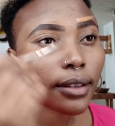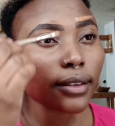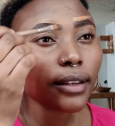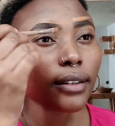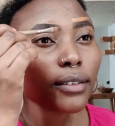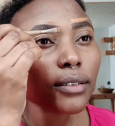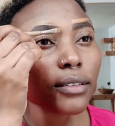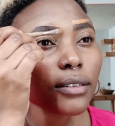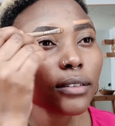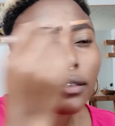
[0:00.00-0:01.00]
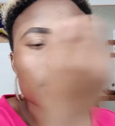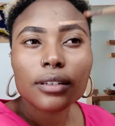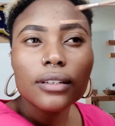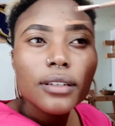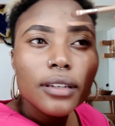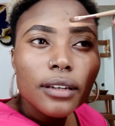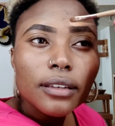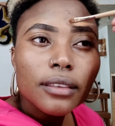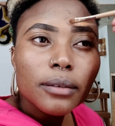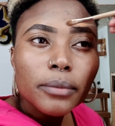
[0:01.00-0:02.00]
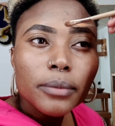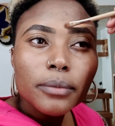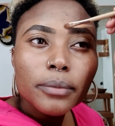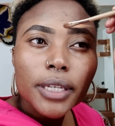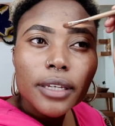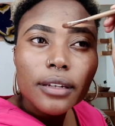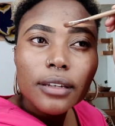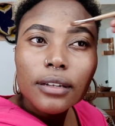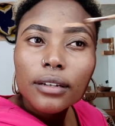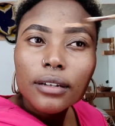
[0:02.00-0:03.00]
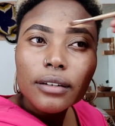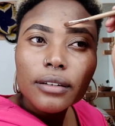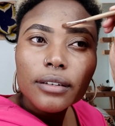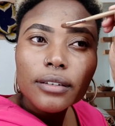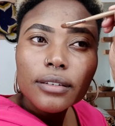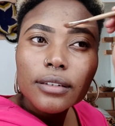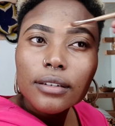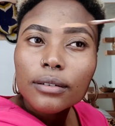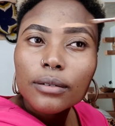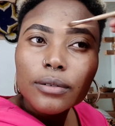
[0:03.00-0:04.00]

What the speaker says: Then here in the beginning is go.